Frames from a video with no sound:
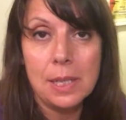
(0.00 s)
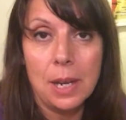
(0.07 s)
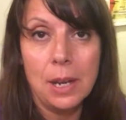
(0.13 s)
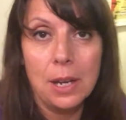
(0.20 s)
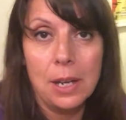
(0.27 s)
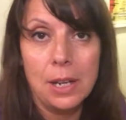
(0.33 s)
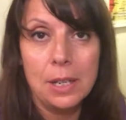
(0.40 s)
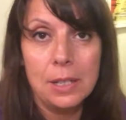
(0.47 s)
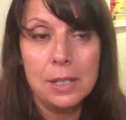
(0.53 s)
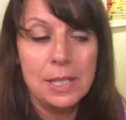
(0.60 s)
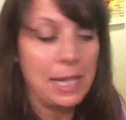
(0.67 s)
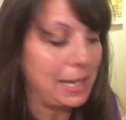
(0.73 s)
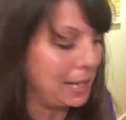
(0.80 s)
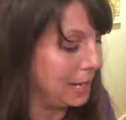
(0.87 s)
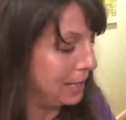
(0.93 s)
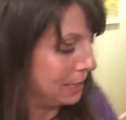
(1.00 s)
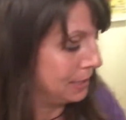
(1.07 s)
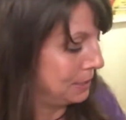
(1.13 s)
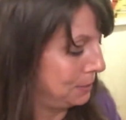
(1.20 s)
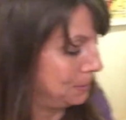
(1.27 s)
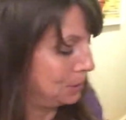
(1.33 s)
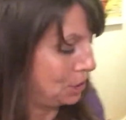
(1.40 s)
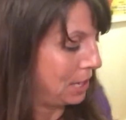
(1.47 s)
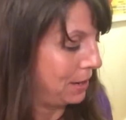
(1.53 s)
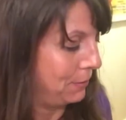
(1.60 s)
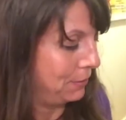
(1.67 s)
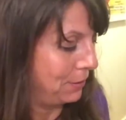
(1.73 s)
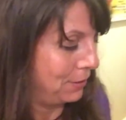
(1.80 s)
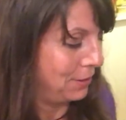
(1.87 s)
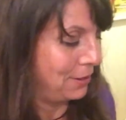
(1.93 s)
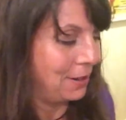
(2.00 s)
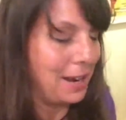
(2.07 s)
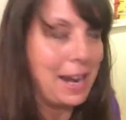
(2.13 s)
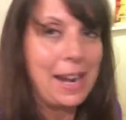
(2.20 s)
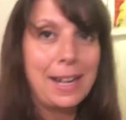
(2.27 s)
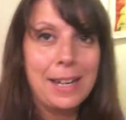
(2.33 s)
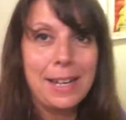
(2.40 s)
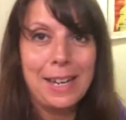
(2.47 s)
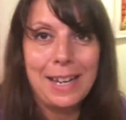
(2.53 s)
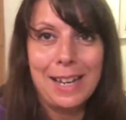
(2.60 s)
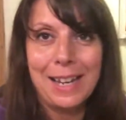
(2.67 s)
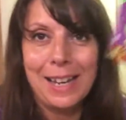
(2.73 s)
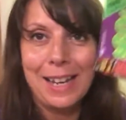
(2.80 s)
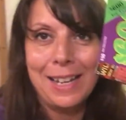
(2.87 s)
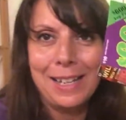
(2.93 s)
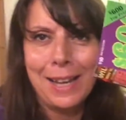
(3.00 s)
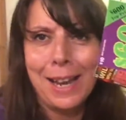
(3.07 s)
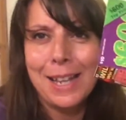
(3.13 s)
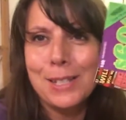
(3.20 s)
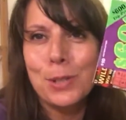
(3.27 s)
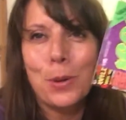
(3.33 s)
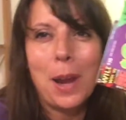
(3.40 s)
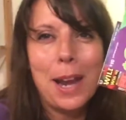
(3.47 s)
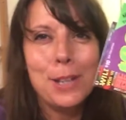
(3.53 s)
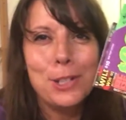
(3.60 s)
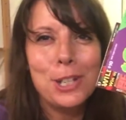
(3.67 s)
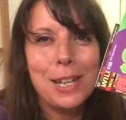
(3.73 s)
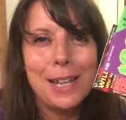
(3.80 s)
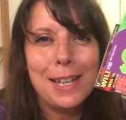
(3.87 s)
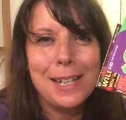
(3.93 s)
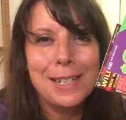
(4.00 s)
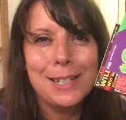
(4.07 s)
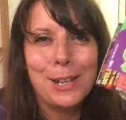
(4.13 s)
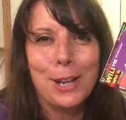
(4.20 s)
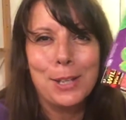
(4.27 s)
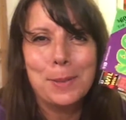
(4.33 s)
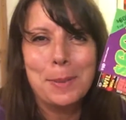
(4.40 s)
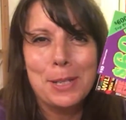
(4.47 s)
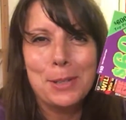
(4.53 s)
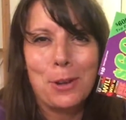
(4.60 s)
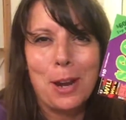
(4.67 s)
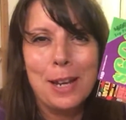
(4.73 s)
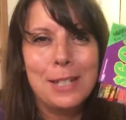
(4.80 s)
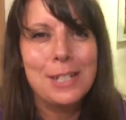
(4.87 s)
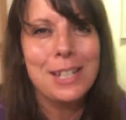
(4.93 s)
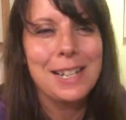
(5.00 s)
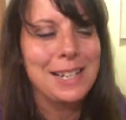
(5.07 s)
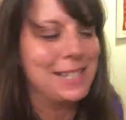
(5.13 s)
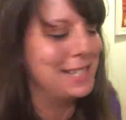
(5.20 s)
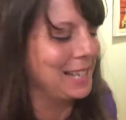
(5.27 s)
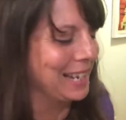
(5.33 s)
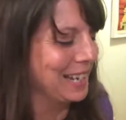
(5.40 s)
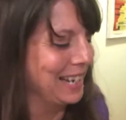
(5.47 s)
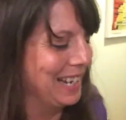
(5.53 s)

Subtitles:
on tickets, which I have right here. Yeah, scratchies, cosmic scratchies.